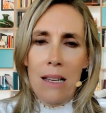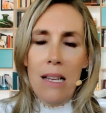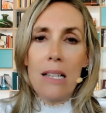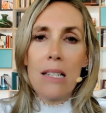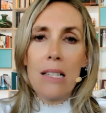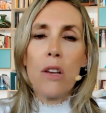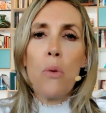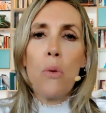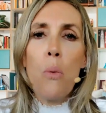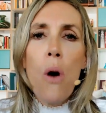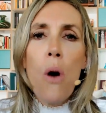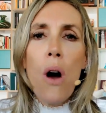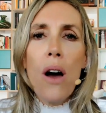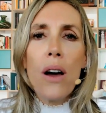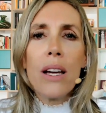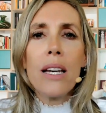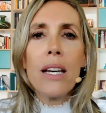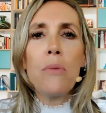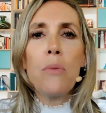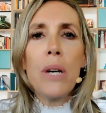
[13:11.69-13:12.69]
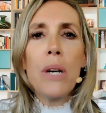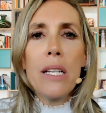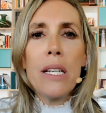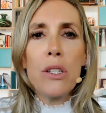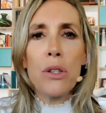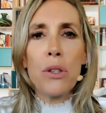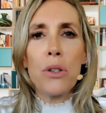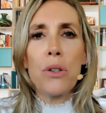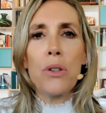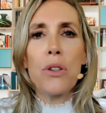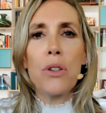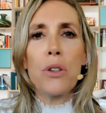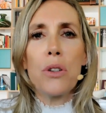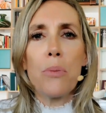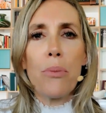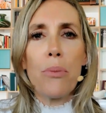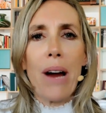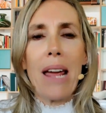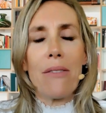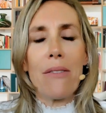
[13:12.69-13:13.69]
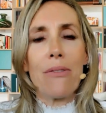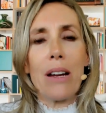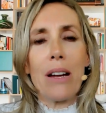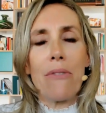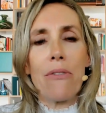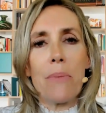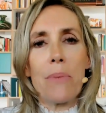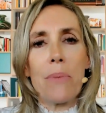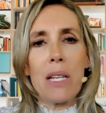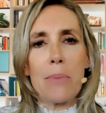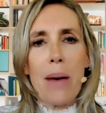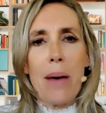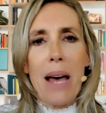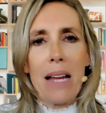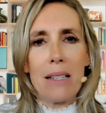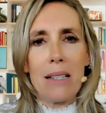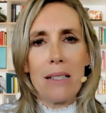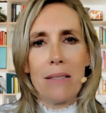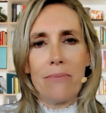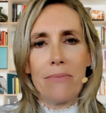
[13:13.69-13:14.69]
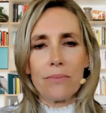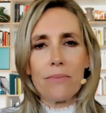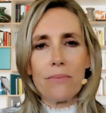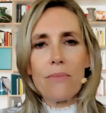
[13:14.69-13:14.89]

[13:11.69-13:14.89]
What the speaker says: So what can we do to break free from this pattern?